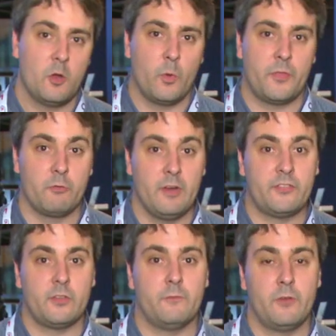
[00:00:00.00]
With the
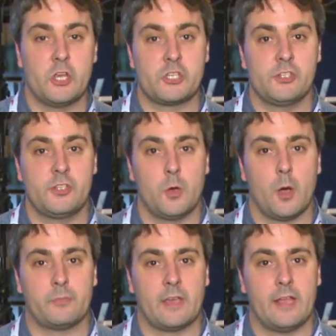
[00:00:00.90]
recent version 2
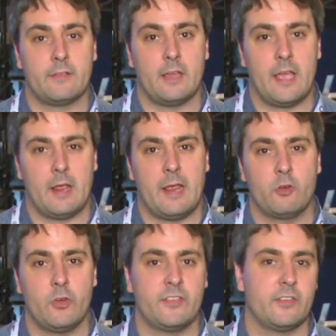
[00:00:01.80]
update, it
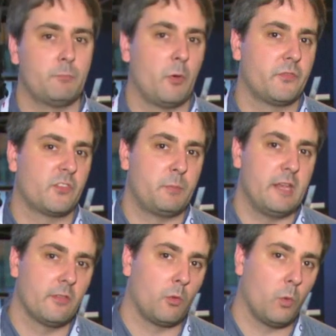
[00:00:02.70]
increases both the
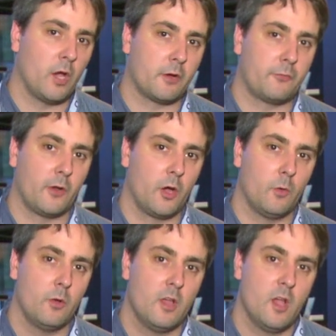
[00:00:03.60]
speed of the
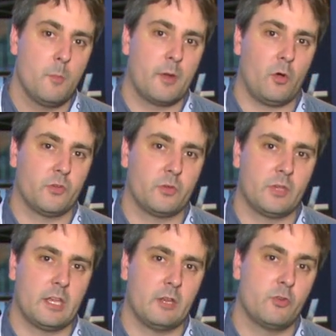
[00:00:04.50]
workflow, but it also
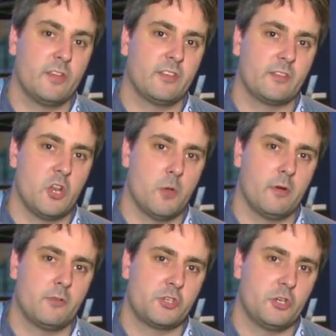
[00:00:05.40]
increases the
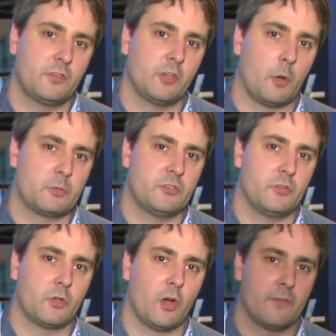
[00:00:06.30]
number of shooting options
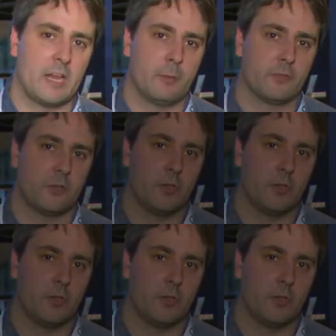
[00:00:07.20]
you've got available to